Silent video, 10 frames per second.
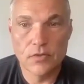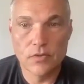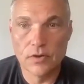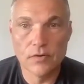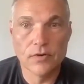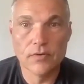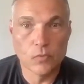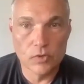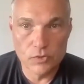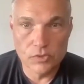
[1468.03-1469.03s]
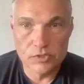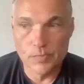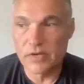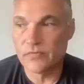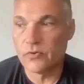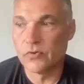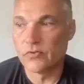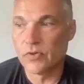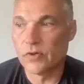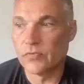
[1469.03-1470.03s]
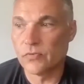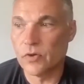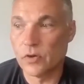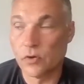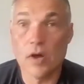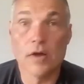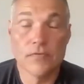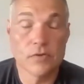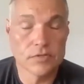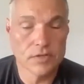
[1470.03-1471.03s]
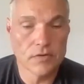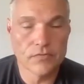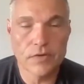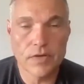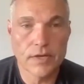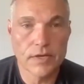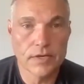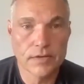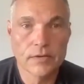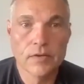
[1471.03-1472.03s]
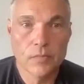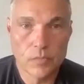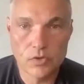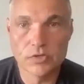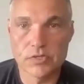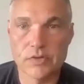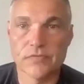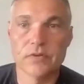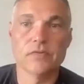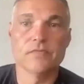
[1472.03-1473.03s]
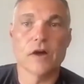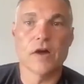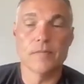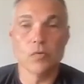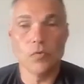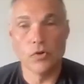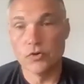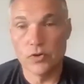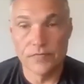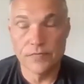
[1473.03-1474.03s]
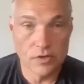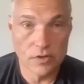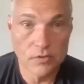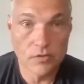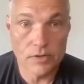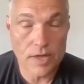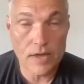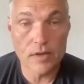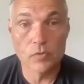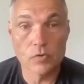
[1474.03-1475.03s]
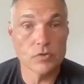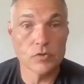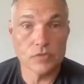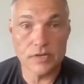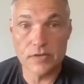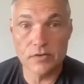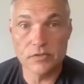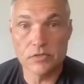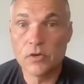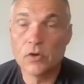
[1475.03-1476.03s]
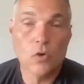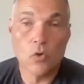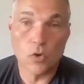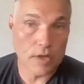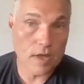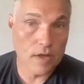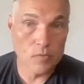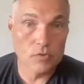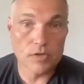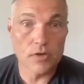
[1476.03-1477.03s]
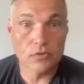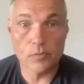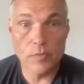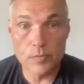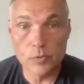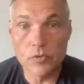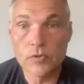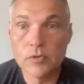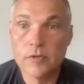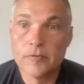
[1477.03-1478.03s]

of what to expect for yourself or of yourself and putting yourself in an environment where you're either accountable to those standards or accountable to other people,